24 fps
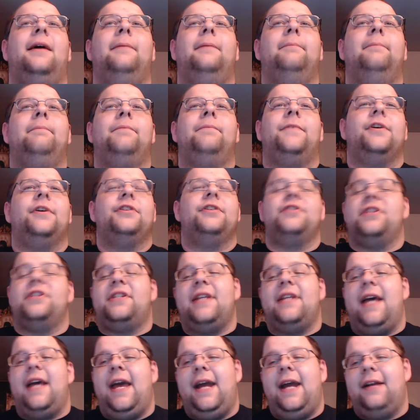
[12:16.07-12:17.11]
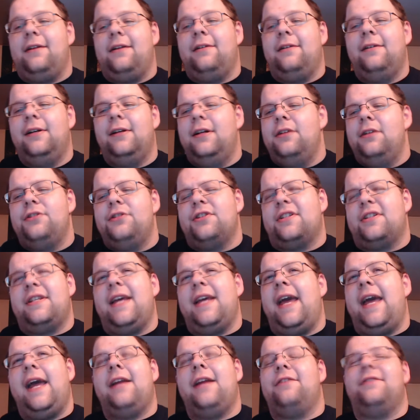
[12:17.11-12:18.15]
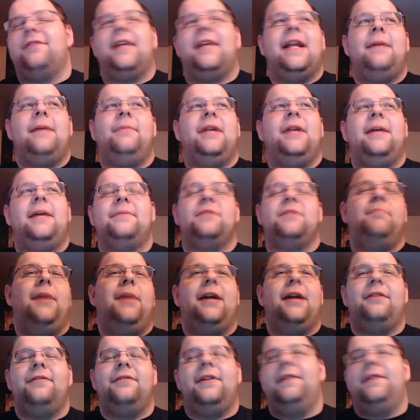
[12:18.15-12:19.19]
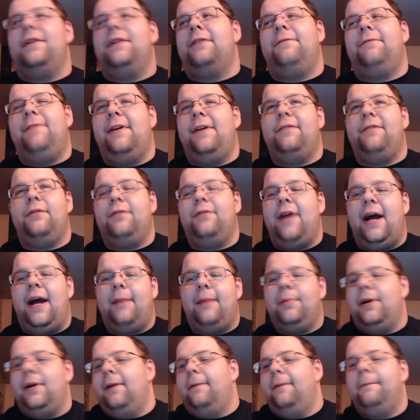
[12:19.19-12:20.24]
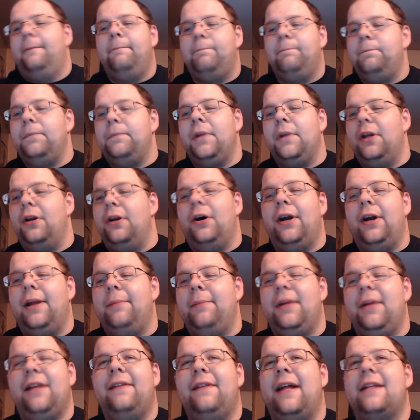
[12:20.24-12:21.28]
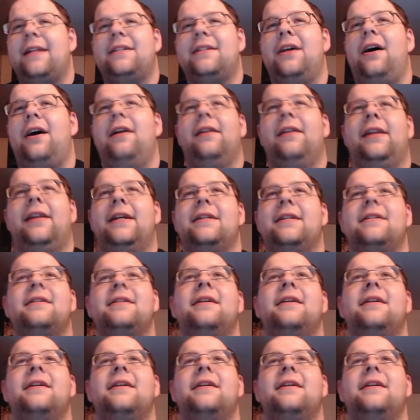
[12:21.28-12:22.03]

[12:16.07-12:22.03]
they're just a hater. Just a hater that Eminem's better than their favorite rapper. You know what I mean? That's all it is.